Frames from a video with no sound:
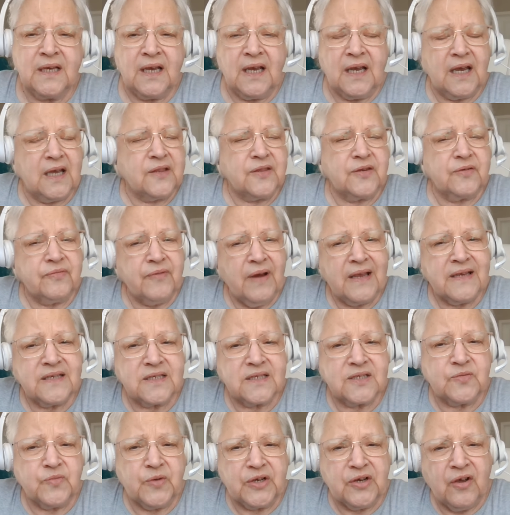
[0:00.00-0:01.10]
and the
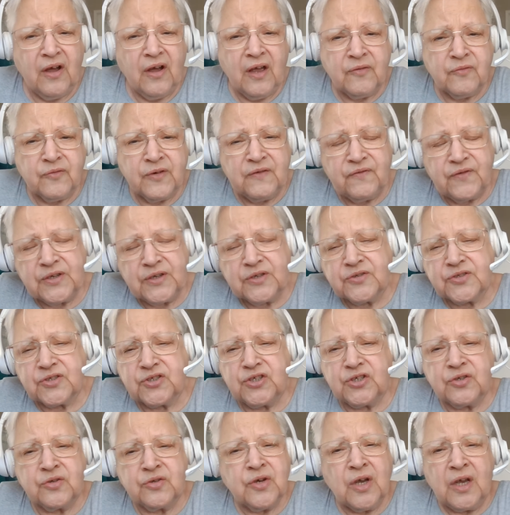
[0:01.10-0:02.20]
rest when God reveals to
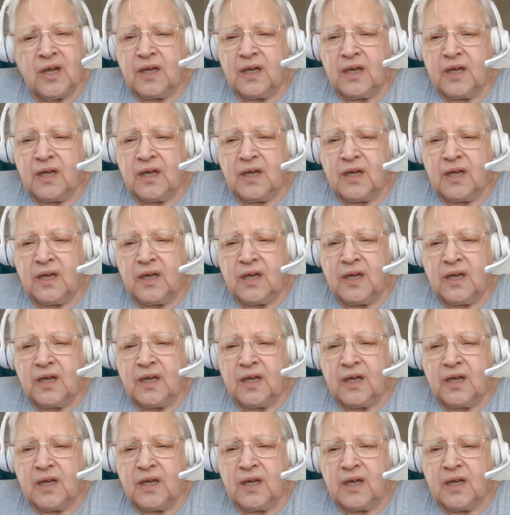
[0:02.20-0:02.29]
you,